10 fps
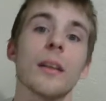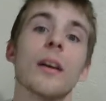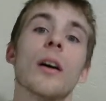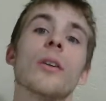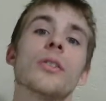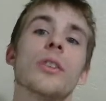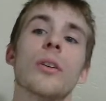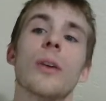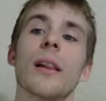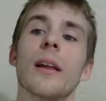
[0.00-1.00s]

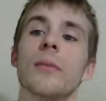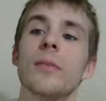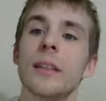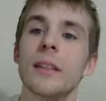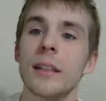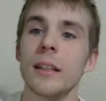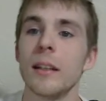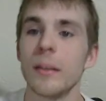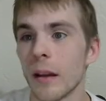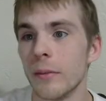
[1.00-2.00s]
also, I like
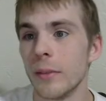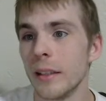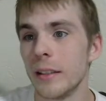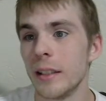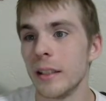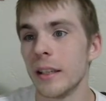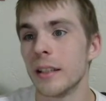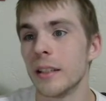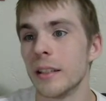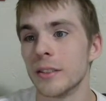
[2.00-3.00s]
VT. VT
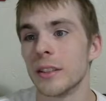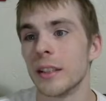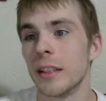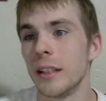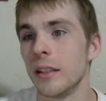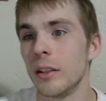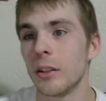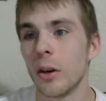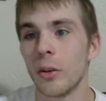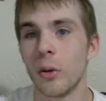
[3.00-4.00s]
is the
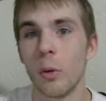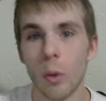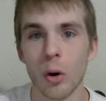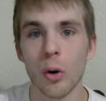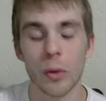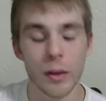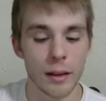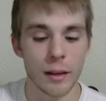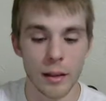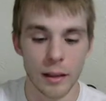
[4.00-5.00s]
total world
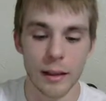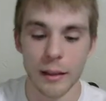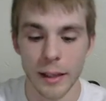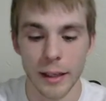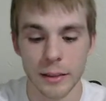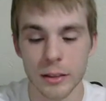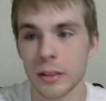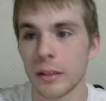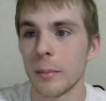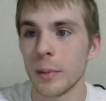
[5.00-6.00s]
index
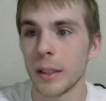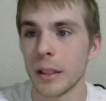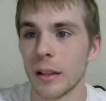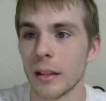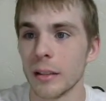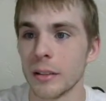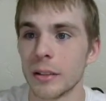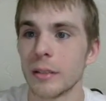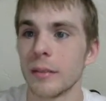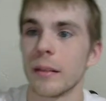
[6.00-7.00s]
because
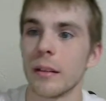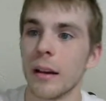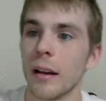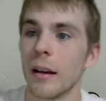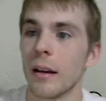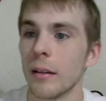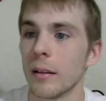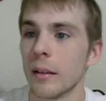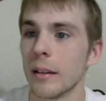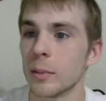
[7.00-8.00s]
it's